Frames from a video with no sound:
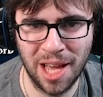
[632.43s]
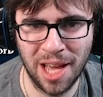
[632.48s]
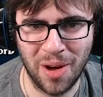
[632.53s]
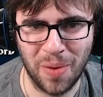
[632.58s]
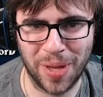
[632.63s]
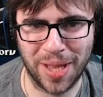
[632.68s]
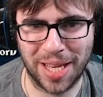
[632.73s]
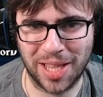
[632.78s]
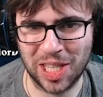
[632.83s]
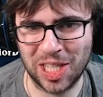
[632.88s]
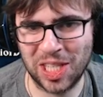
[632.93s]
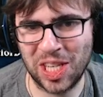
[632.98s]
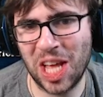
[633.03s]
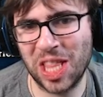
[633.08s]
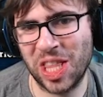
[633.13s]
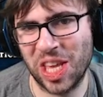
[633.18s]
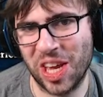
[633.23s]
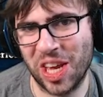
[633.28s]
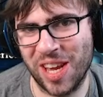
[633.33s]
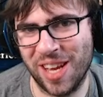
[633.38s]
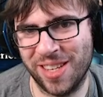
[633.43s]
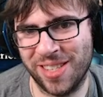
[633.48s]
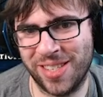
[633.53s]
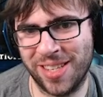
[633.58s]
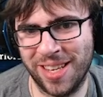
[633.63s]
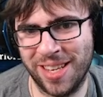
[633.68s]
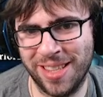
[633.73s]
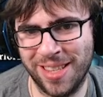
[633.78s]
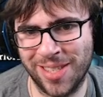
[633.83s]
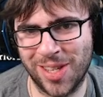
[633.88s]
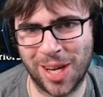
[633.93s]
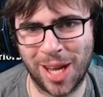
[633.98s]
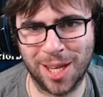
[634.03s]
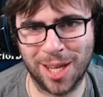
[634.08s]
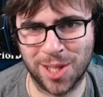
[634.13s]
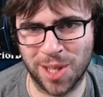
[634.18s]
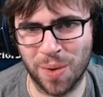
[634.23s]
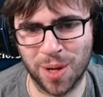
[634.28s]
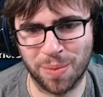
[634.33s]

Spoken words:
But like the sad thing is, this deck has so